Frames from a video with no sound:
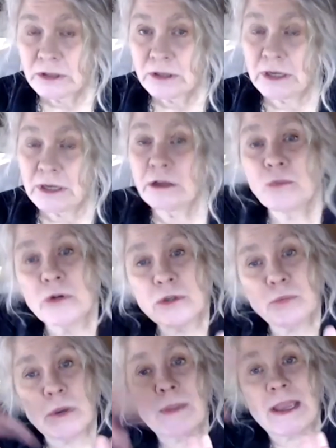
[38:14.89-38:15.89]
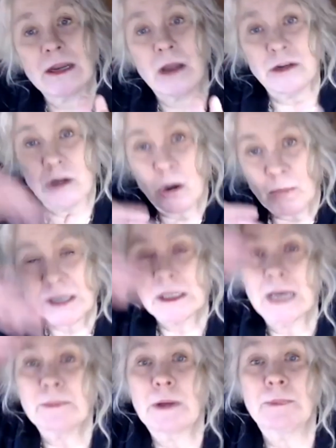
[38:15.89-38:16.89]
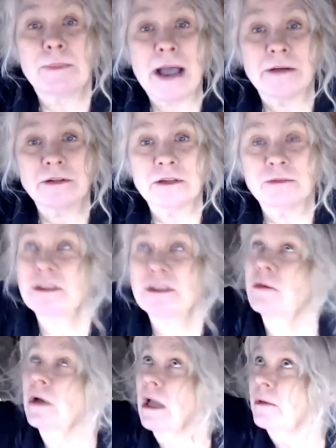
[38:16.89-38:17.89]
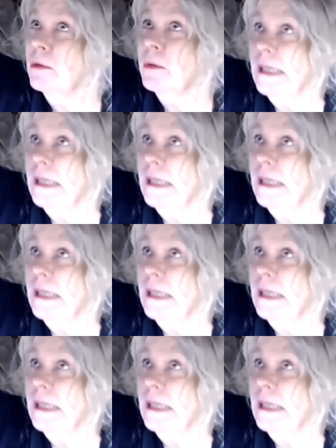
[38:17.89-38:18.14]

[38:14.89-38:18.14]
In other words, we may not know. We climb up a mountain, we say, okay, we want to